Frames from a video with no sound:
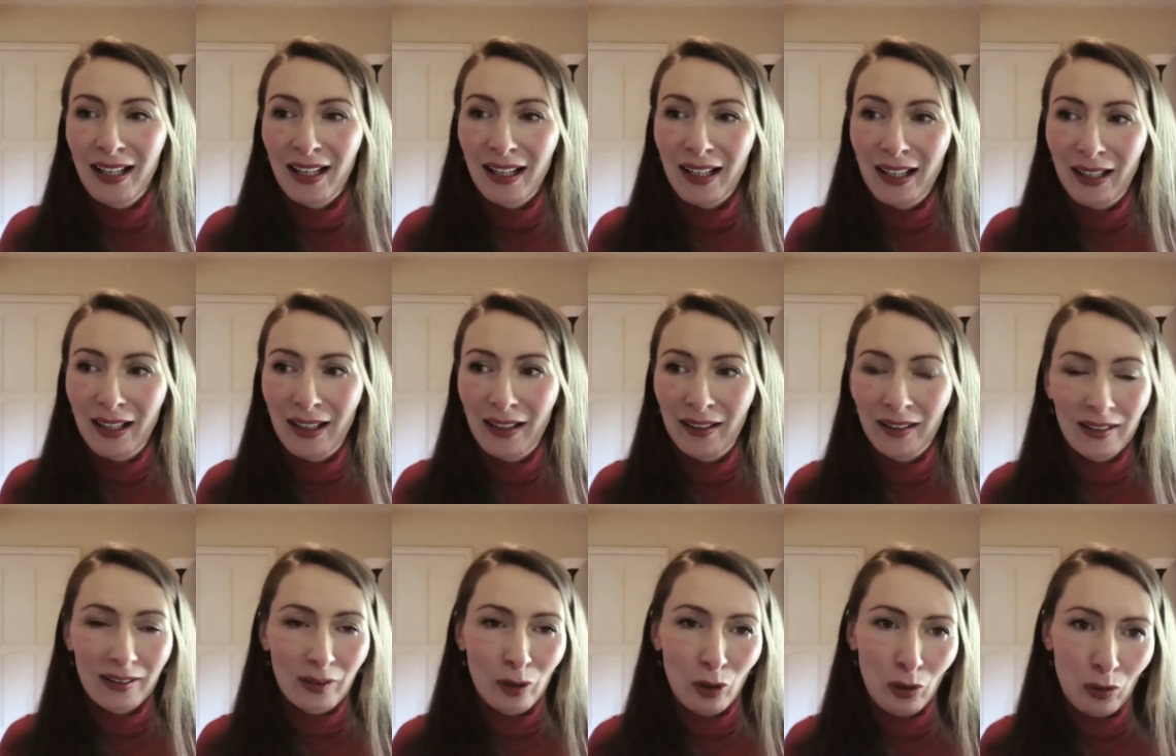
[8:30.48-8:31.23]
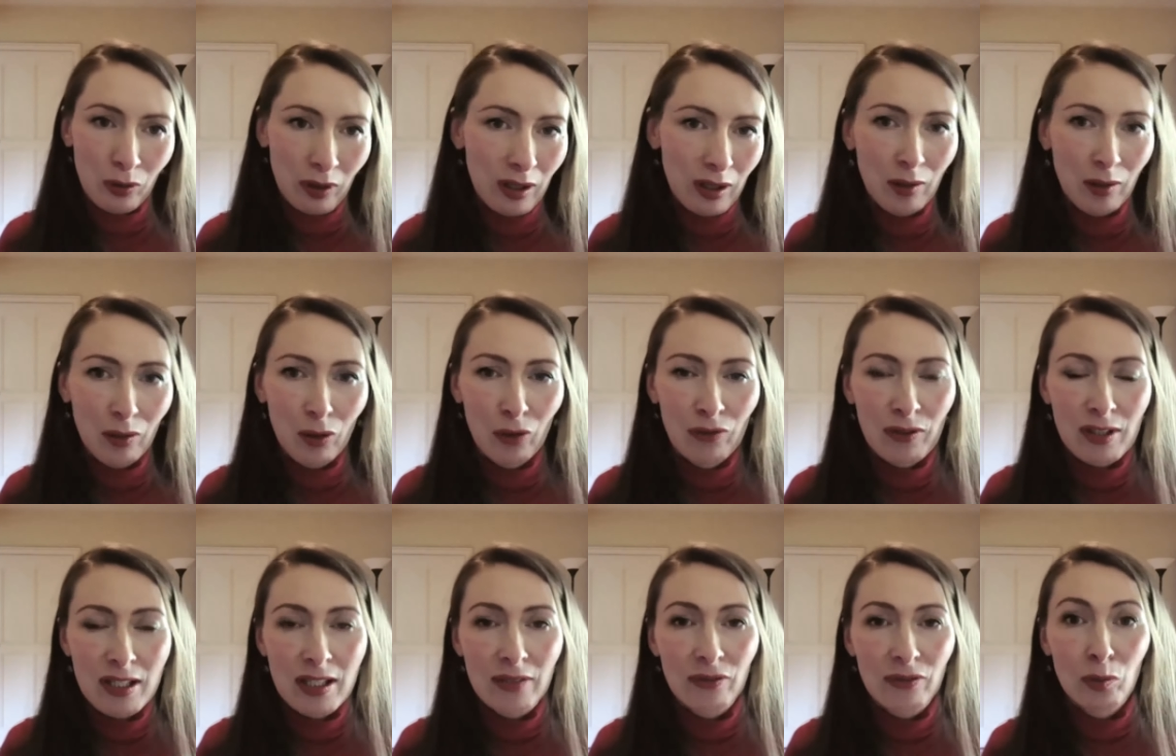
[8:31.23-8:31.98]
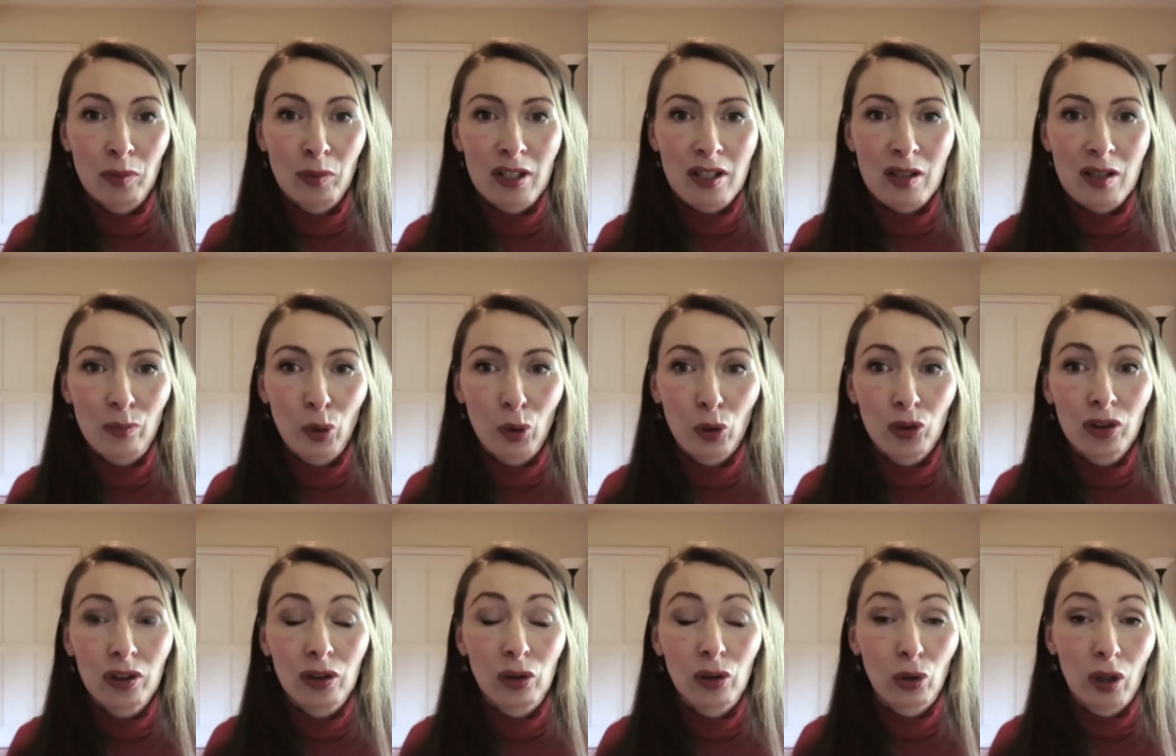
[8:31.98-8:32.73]
And, obviously for me, it's
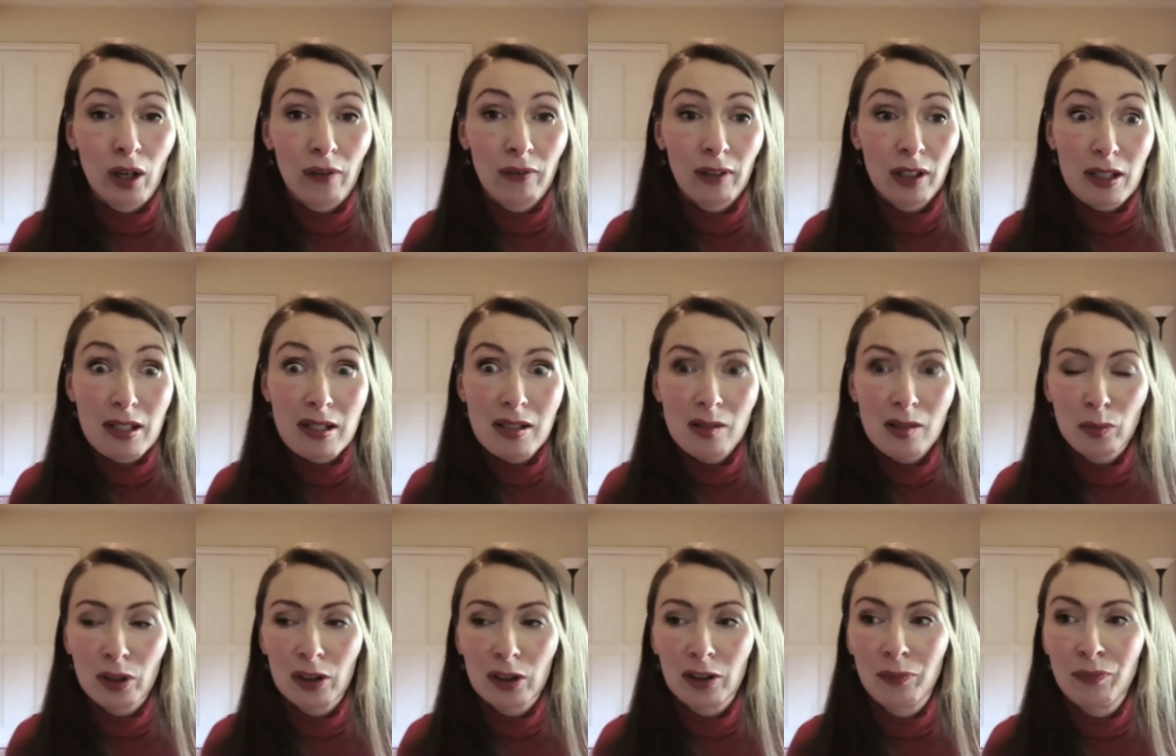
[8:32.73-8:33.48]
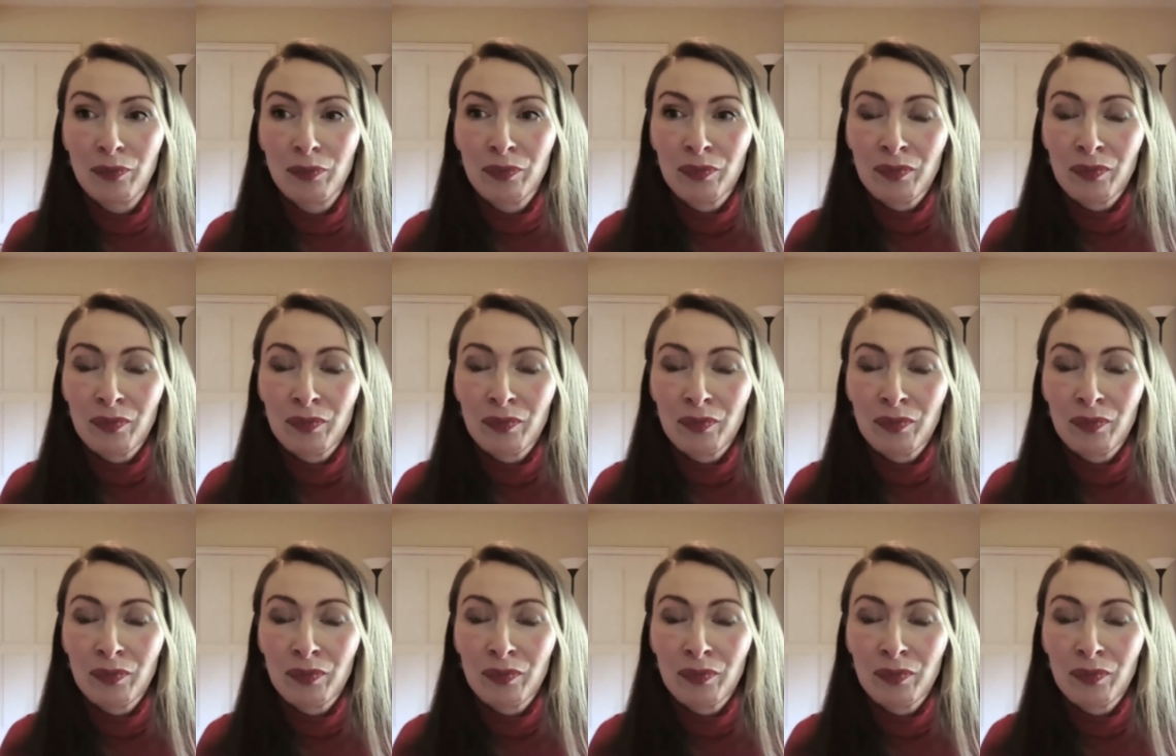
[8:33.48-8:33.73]
important to have a customer.